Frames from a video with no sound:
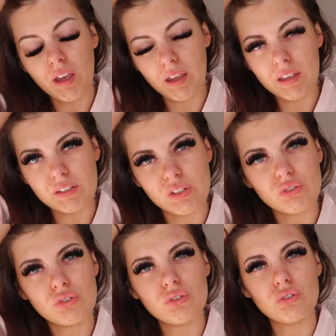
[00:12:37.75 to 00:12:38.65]
It is
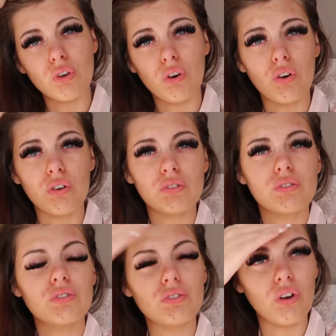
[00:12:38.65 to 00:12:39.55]
so,
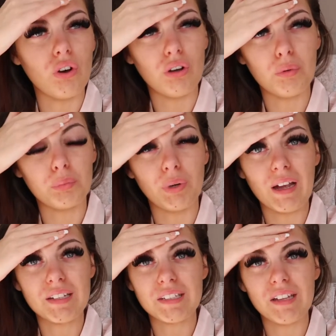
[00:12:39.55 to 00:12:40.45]
so
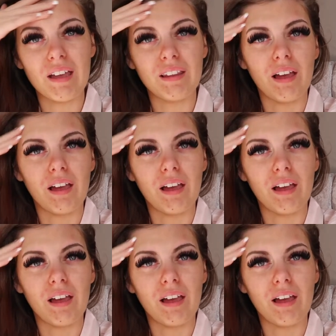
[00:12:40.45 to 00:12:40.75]
bright today.